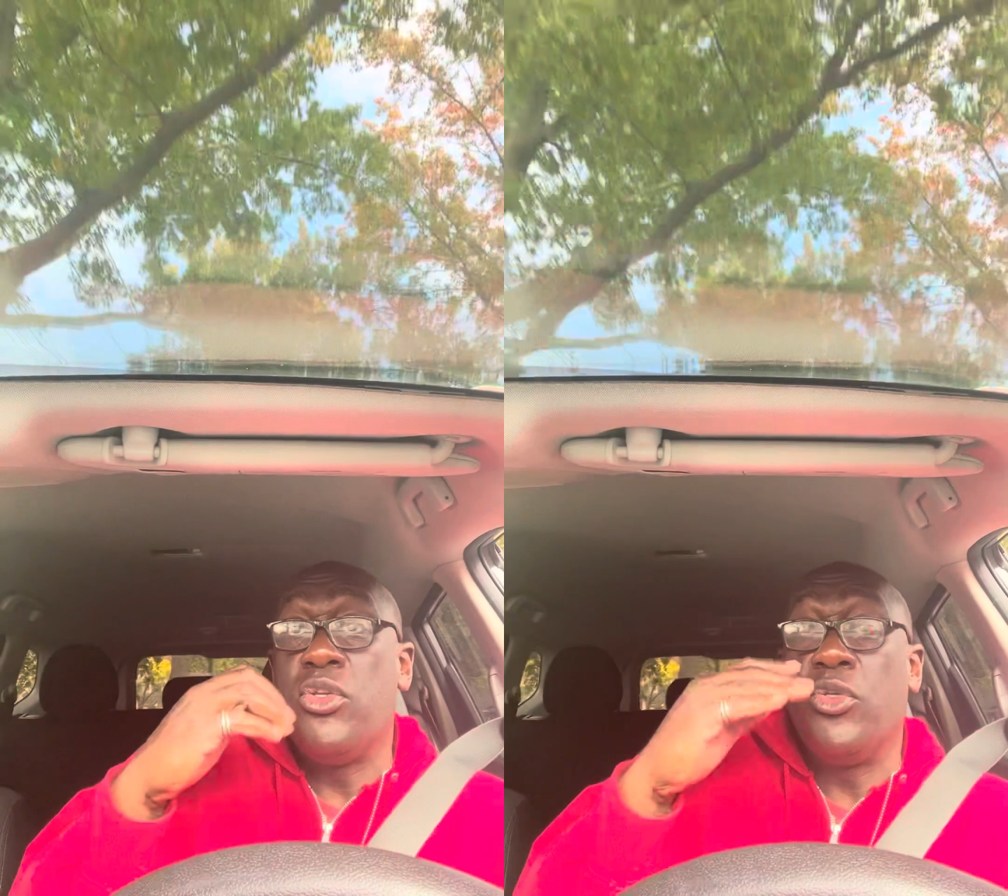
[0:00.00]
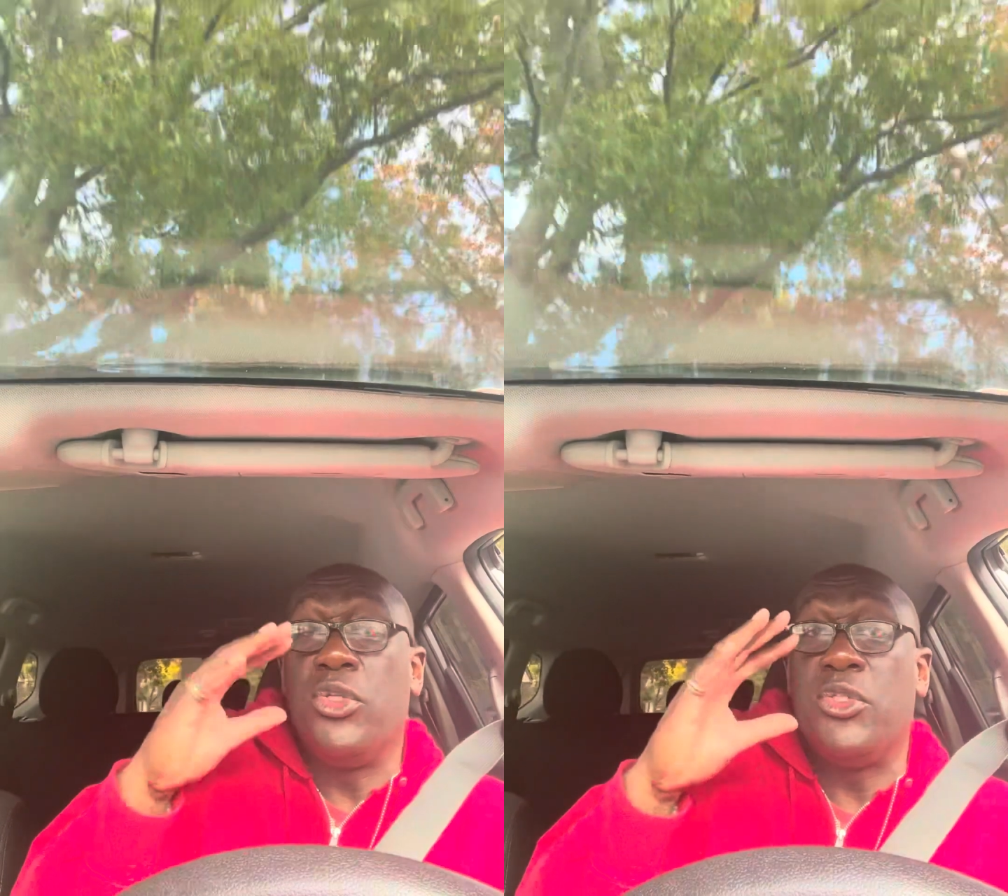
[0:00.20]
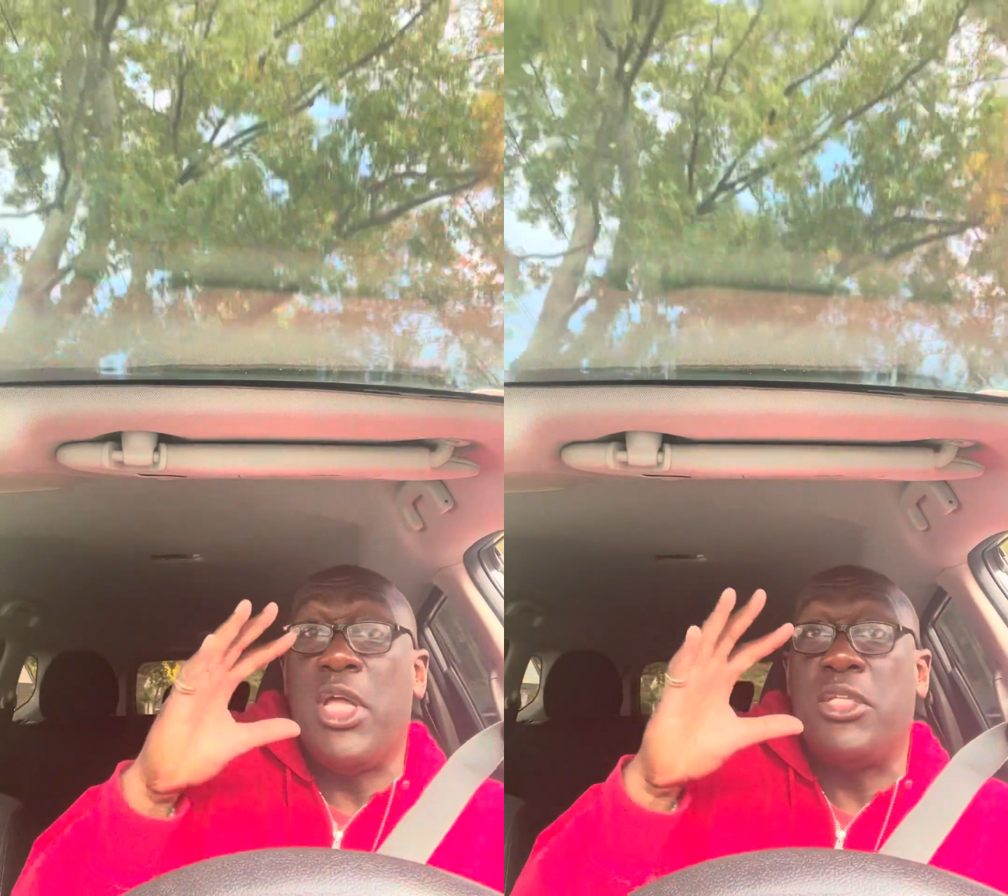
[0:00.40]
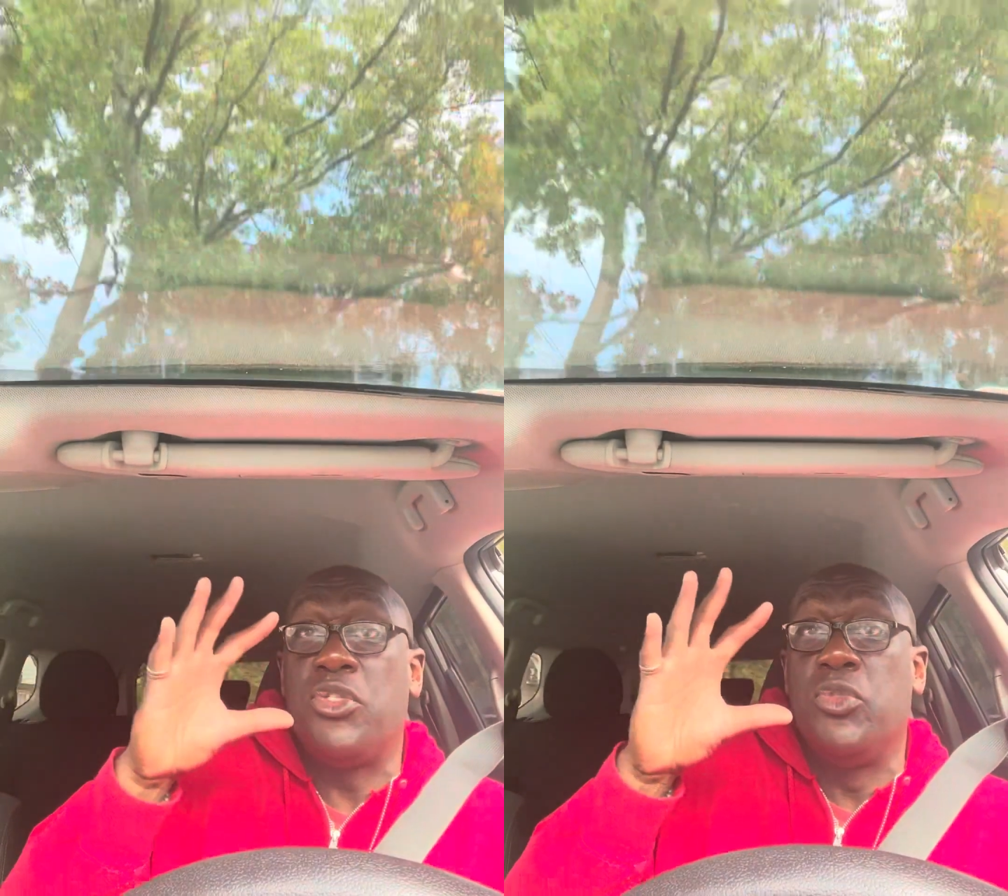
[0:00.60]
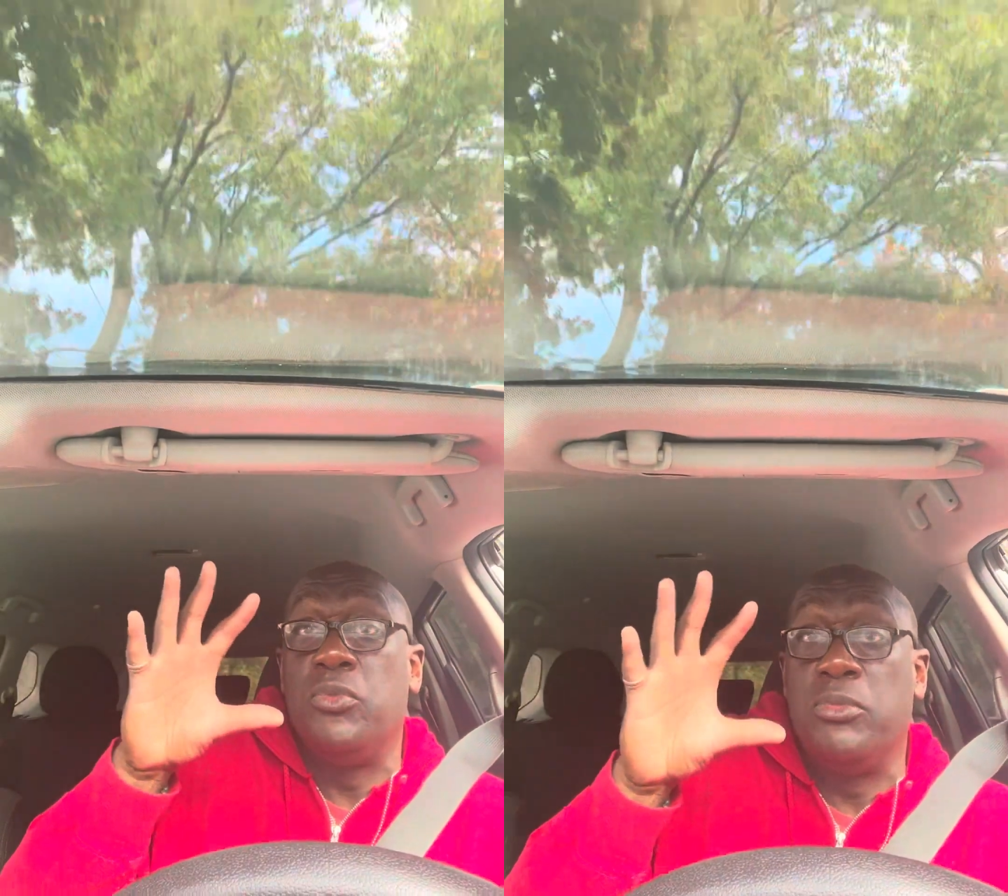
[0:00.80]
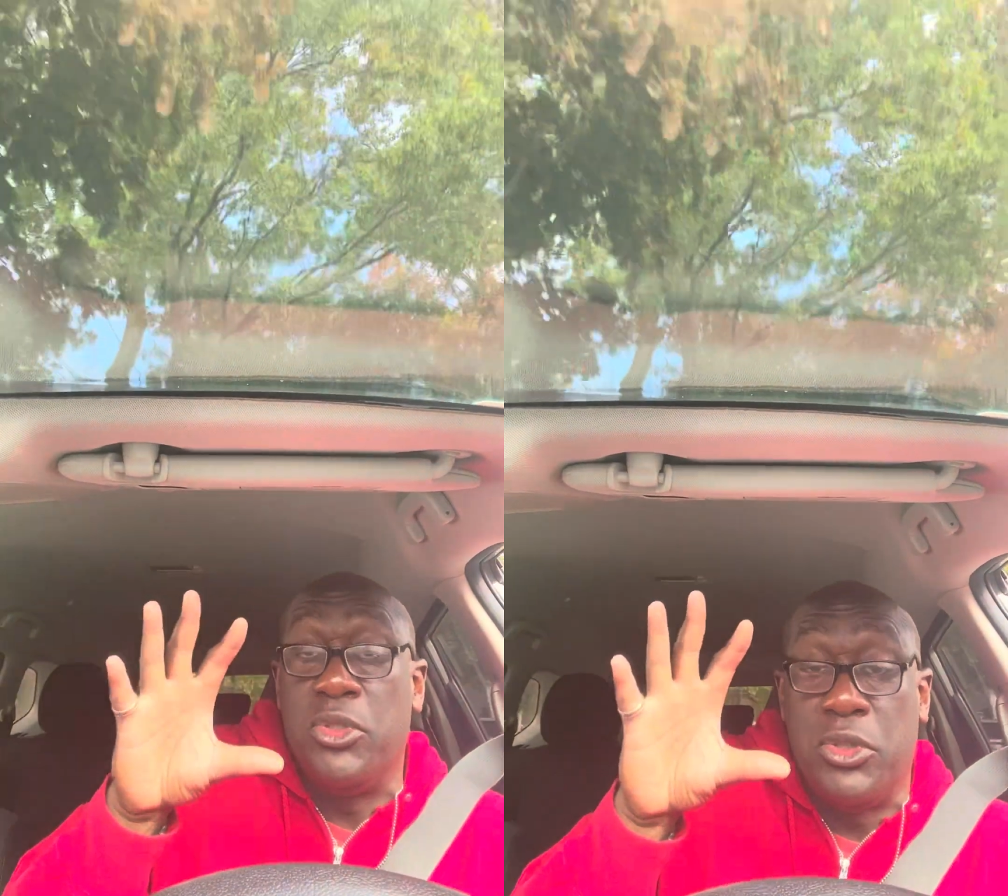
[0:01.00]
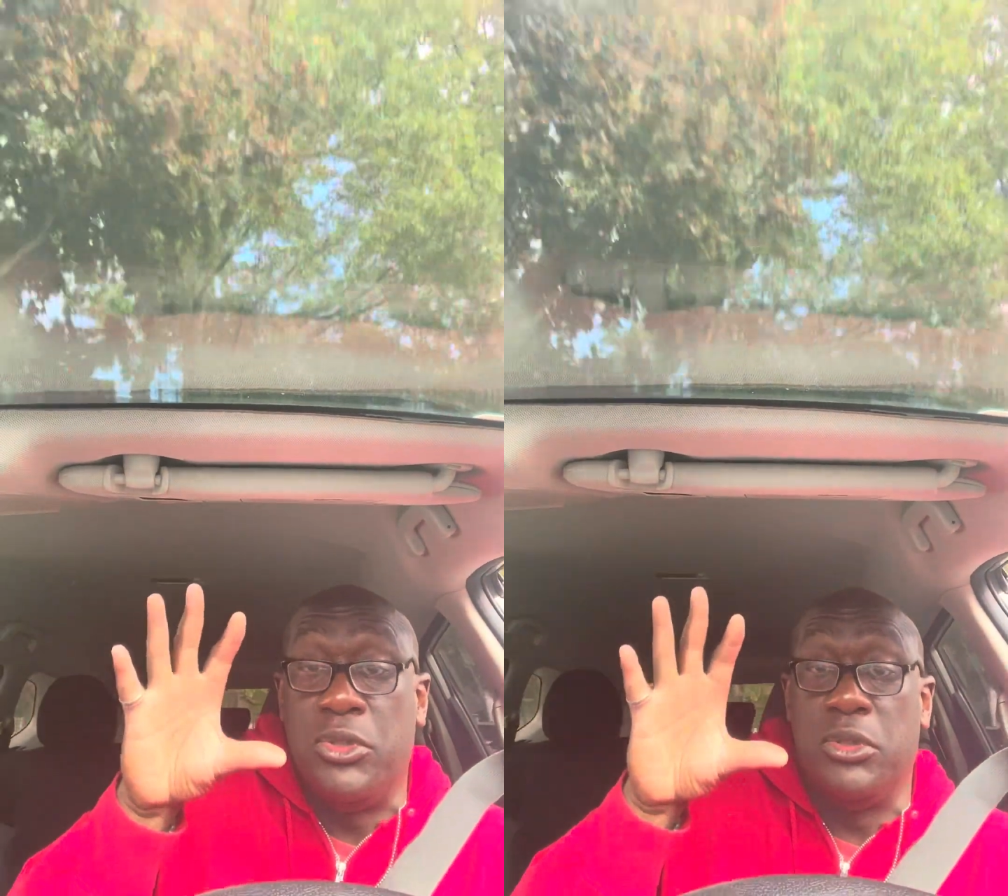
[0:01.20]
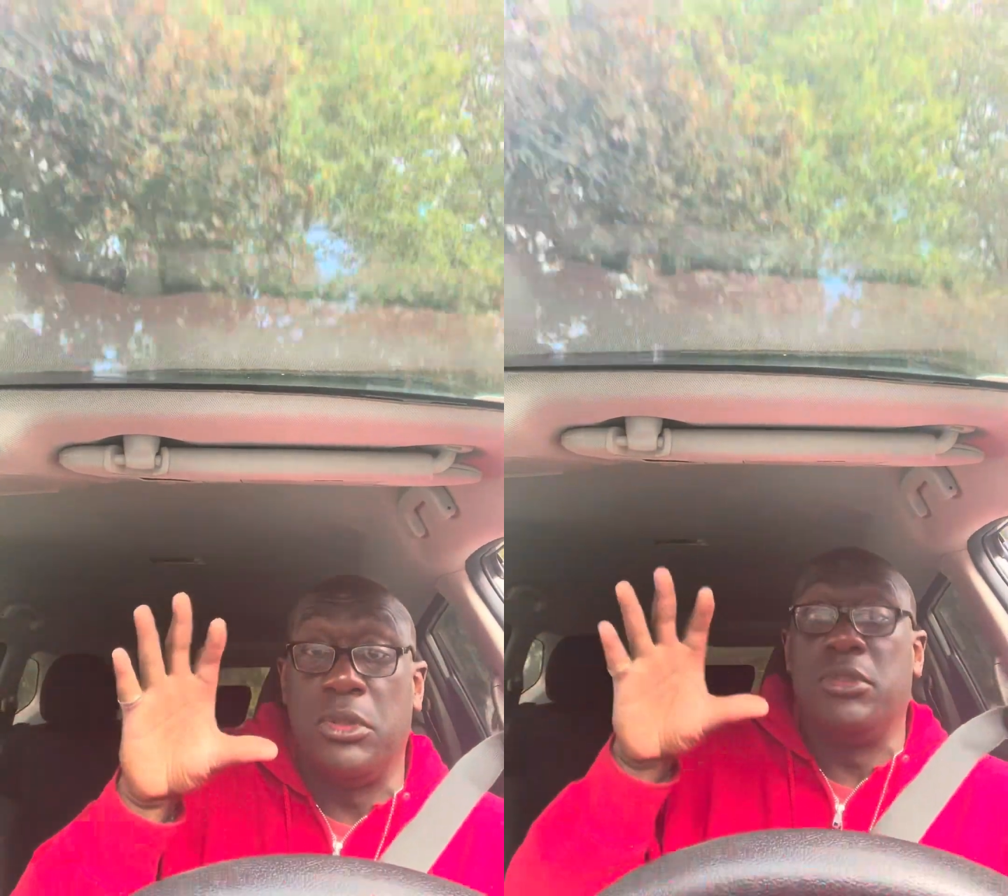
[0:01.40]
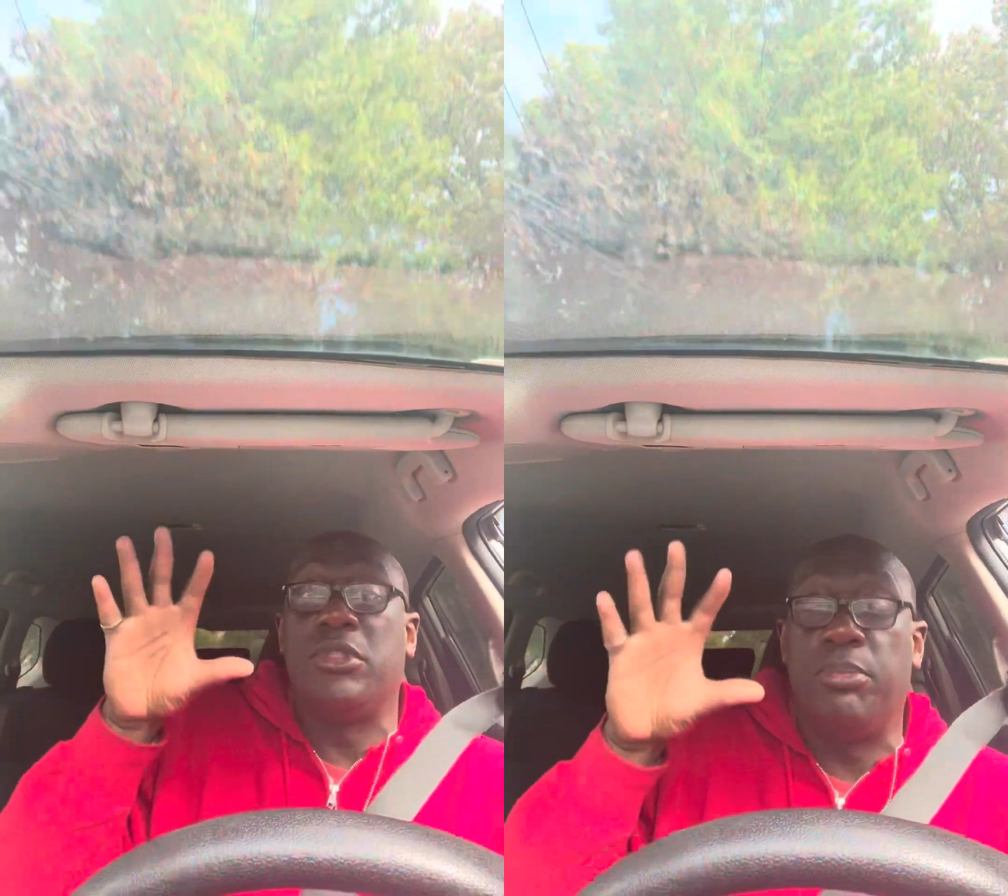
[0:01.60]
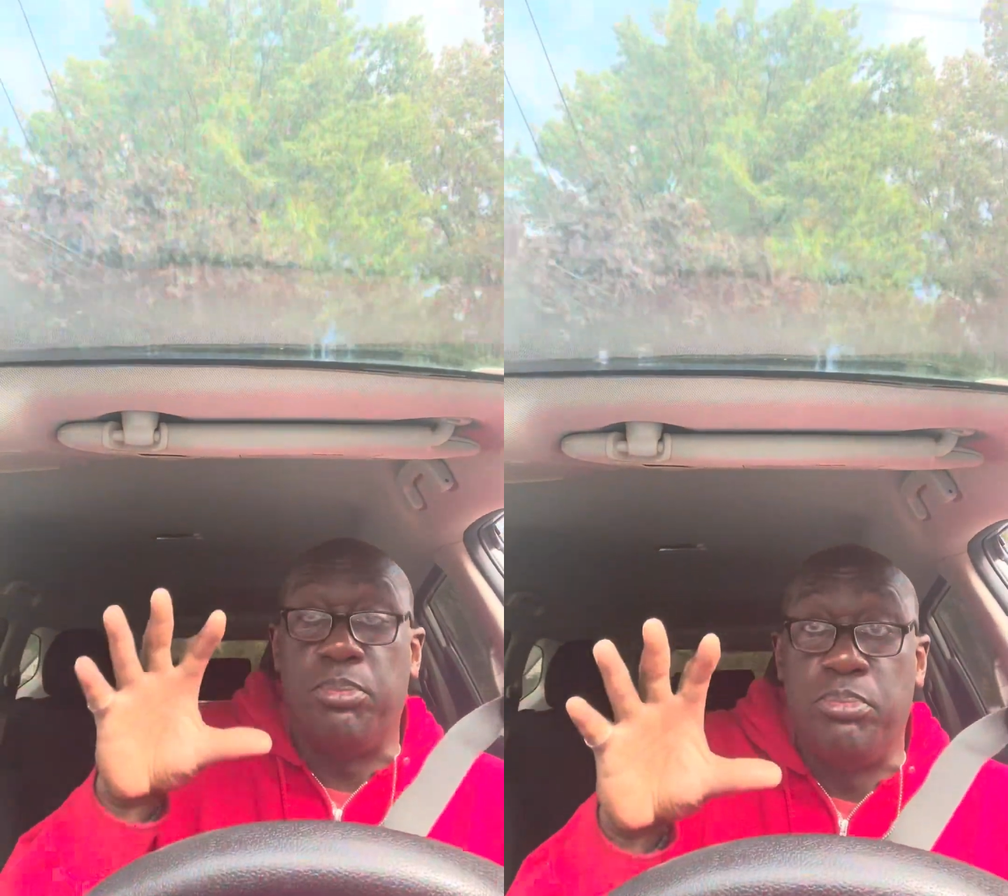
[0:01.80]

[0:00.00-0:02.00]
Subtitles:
you could